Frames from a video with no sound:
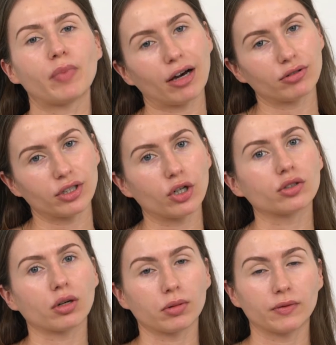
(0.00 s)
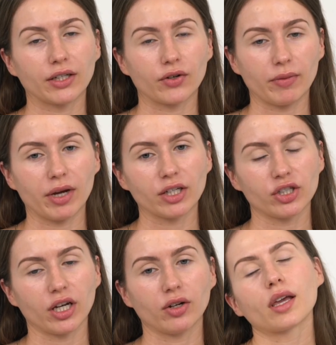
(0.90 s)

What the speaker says: powder on top of the cream eyeshadow.